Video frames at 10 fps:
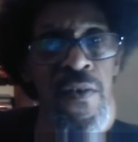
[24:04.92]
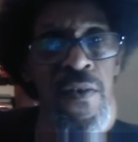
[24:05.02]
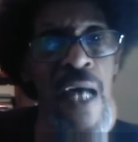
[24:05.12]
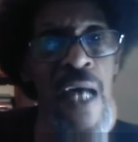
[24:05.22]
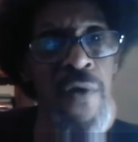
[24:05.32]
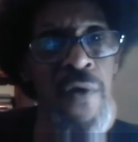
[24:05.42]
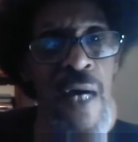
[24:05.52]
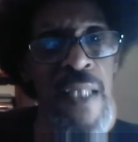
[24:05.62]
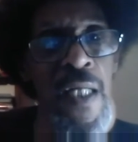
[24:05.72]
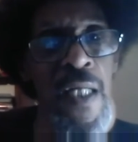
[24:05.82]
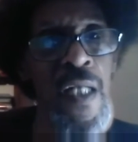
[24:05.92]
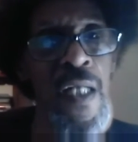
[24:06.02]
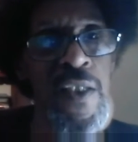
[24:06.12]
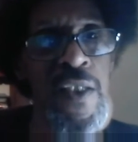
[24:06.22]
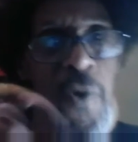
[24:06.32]
have a right
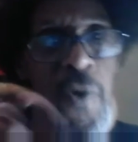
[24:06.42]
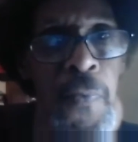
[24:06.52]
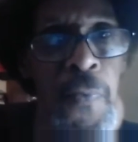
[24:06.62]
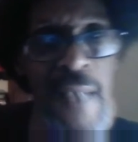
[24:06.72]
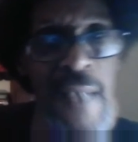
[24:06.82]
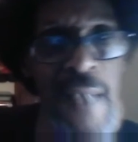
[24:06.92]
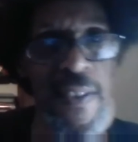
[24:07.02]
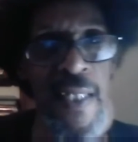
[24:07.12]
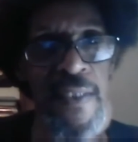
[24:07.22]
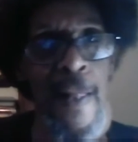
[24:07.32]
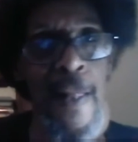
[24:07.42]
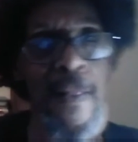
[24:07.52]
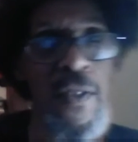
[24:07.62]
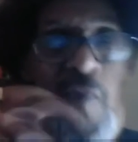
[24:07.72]
to due process. You